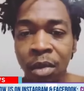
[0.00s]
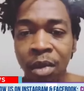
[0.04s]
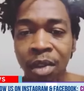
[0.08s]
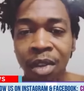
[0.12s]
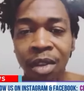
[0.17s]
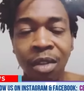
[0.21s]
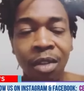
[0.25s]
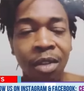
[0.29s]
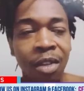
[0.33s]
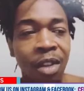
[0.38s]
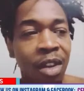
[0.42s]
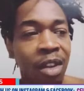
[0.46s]

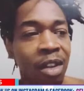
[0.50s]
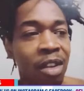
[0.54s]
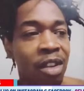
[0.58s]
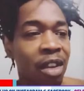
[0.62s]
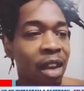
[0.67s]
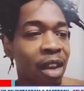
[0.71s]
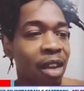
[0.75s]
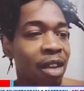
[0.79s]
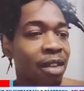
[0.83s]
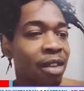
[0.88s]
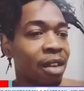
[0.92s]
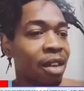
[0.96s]
Nigga, you look at
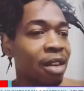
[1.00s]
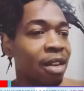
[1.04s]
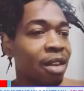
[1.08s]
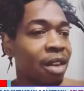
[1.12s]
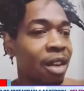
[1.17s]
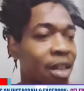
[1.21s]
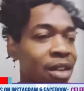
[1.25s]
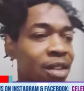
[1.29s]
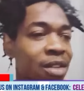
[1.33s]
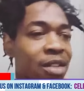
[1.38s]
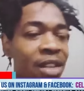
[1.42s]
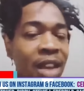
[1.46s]
Jay Z,
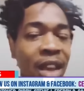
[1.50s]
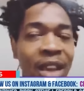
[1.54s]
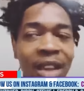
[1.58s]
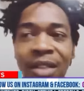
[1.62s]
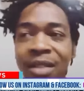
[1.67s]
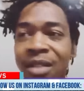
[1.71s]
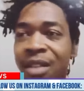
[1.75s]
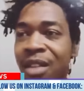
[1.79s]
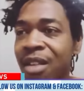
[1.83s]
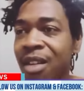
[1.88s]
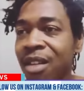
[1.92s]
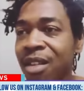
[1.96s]
nigga,
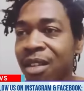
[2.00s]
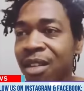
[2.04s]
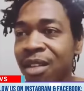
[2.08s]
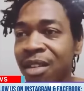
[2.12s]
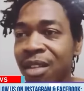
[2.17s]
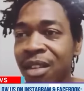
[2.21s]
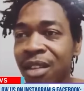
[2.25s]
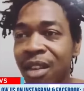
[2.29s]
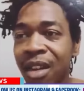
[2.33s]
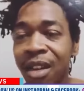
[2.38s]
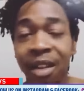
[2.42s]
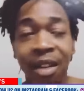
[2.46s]
Jay,
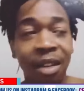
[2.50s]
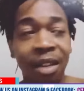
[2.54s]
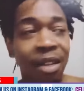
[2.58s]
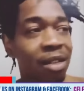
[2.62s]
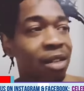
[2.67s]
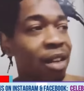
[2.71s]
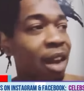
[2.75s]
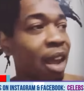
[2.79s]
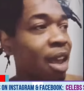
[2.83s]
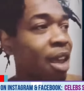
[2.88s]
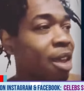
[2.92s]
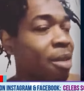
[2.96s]

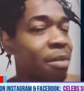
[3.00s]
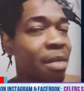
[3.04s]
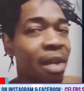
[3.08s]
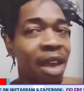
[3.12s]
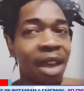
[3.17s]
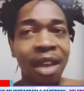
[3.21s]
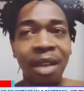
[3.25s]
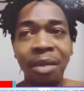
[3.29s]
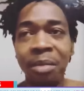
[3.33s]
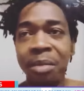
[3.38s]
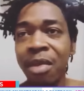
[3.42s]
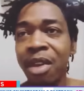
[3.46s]
nigga, Dame
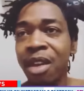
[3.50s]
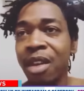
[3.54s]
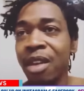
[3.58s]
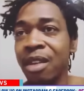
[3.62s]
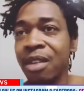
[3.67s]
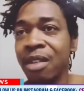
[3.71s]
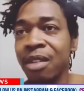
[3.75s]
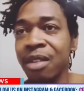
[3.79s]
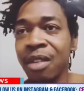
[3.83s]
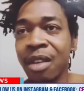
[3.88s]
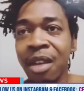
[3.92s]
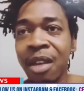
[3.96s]
made
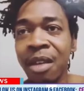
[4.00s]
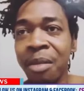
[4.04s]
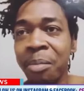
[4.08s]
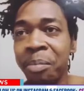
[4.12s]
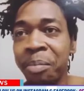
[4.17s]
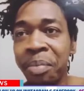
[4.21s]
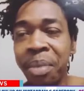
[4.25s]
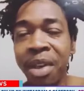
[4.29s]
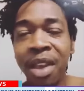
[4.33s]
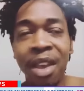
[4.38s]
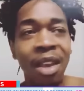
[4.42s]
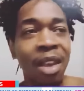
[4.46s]
millions,
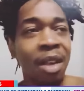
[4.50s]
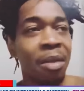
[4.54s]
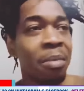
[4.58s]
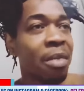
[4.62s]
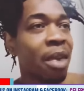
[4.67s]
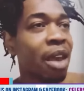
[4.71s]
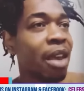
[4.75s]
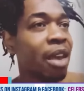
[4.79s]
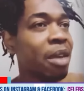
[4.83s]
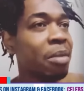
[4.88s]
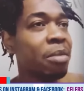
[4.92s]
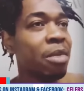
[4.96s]
Bean
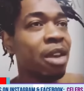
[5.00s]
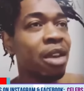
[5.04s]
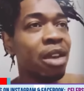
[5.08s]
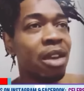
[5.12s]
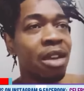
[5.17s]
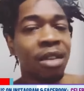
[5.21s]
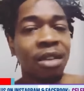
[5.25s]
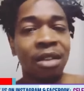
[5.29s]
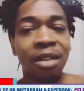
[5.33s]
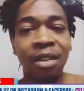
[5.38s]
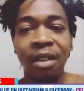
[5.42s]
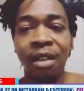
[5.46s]
made
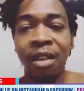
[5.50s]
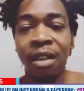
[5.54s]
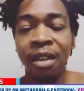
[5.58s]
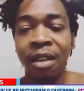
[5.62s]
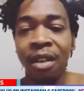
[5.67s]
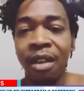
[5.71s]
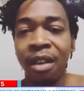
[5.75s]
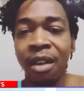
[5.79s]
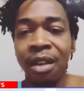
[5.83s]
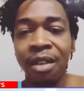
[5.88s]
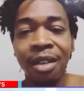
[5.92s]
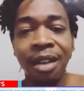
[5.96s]
millions.
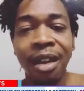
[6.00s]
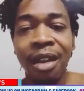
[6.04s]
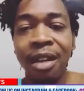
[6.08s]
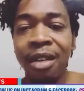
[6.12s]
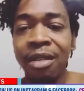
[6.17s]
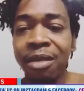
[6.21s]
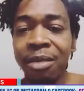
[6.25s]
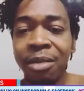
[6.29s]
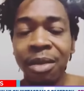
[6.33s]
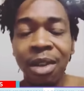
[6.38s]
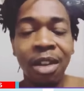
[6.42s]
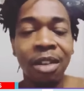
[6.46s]

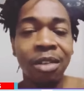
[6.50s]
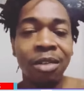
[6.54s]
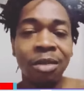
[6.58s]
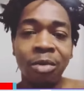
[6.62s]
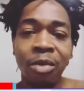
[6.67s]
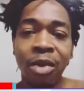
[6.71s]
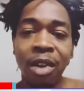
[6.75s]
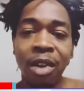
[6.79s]
All them niggas